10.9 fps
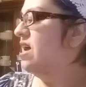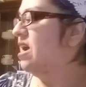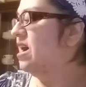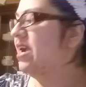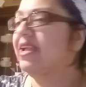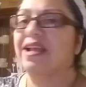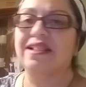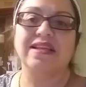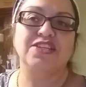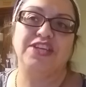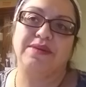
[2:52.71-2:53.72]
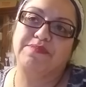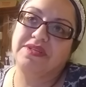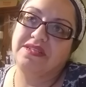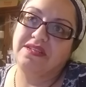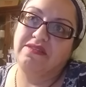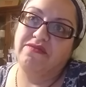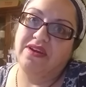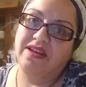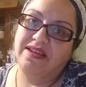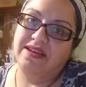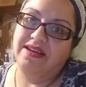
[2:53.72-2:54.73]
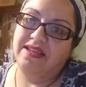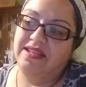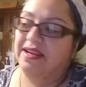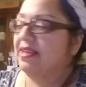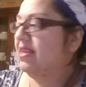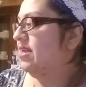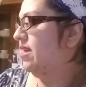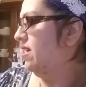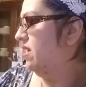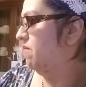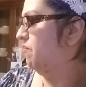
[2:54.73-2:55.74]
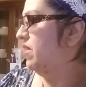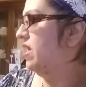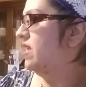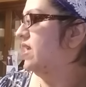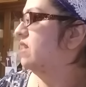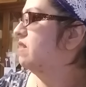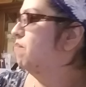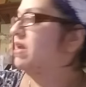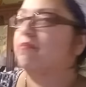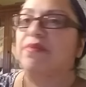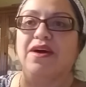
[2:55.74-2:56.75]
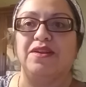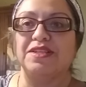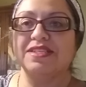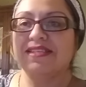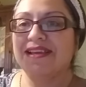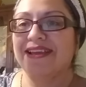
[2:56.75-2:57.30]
I get the cheapest vodka that I can get, and I get the big bottles.